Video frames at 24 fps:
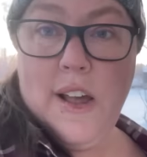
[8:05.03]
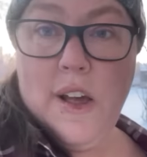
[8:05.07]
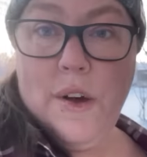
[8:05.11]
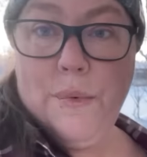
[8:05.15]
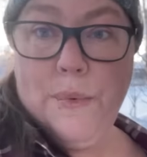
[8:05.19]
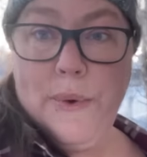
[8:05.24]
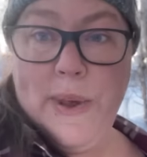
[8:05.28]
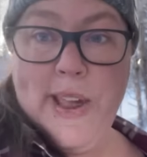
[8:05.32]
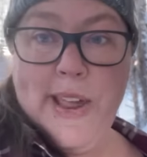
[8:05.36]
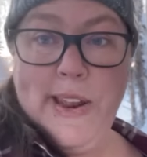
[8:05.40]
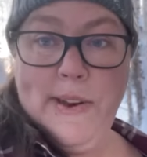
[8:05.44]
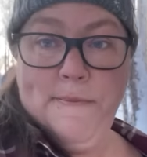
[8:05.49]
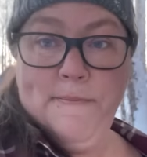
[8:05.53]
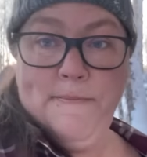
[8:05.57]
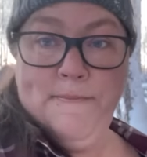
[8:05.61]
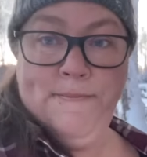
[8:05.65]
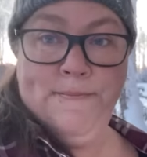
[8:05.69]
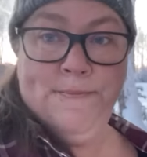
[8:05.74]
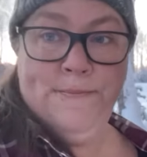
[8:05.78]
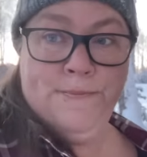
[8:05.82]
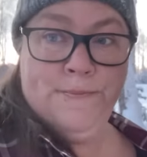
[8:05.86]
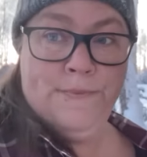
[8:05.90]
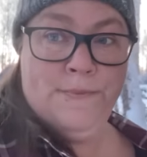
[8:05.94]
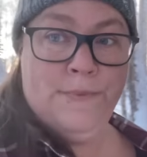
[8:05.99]
a win.
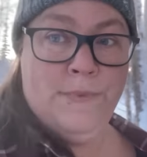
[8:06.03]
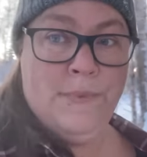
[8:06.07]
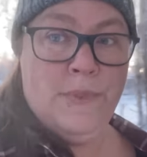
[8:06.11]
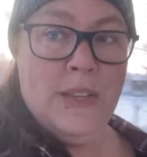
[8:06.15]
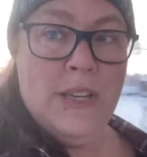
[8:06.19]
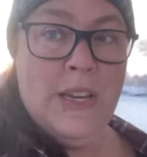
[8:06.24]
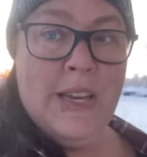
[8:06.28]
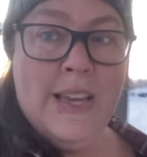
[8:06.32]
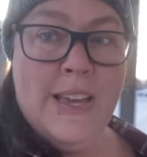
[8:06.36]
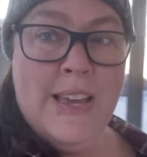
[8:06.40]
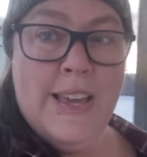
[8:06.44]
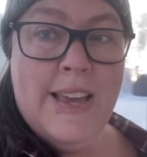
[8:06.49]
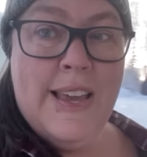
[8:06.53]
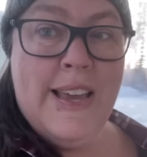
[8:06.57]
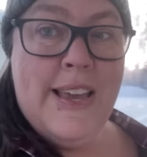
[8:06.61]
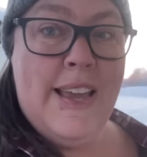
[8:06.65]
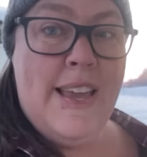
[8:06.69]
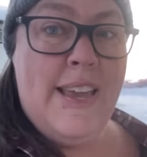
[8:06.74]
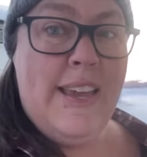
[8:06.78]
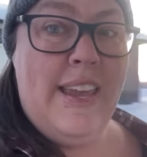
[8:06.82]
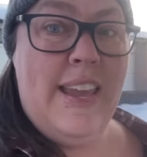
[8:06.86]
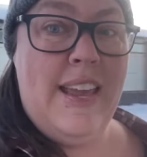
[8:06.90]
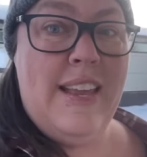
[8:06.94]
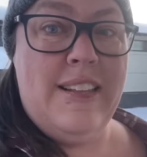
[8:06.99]

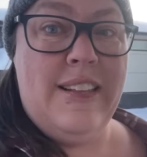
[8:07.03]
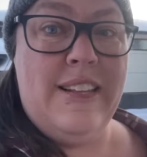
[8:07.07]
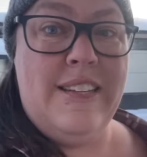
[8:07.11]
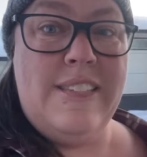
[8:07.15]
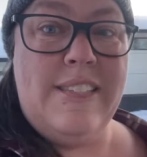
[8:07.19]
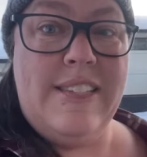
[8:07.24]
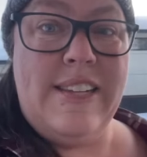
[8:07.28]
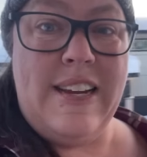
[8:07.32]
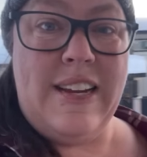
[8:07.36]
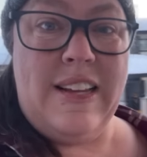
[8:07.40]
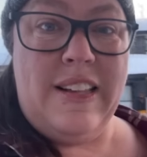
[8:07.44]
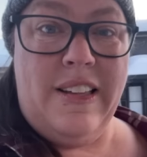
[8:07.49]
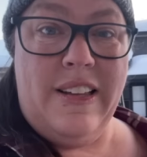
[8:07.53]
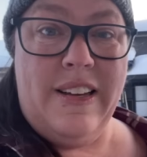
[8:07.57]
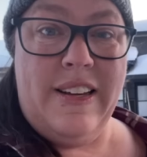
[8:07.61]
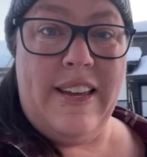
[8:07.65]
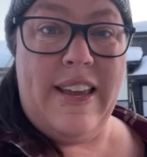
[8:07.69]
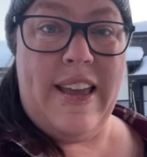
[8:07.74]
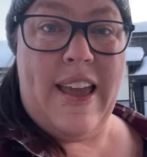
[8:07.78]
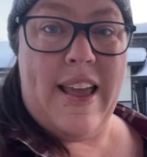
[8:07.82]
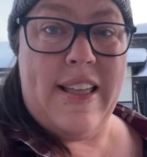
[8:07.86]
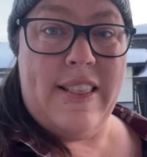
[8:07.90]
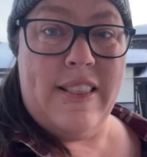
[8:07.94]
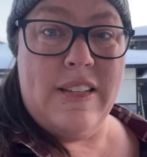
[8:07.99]
Again, let's take a look
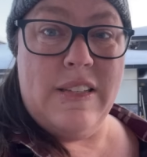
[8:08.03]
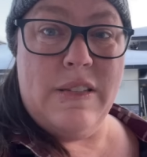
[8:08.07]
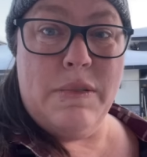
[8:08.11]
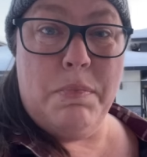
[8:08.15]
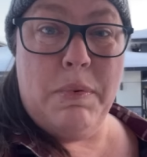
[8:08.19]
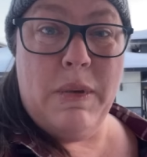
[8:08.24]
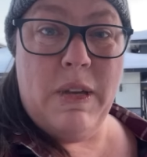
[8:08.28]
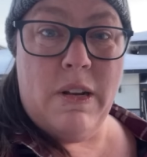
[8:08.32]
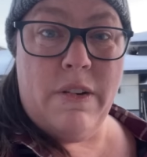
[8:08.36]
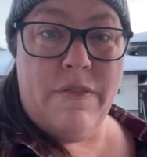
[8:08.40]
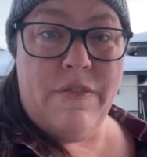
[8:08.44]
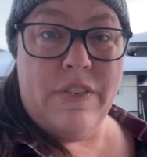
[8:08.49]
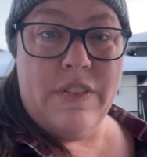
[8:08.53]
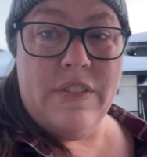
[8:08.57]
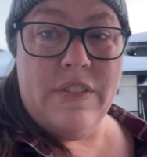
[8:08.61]
at this beautiful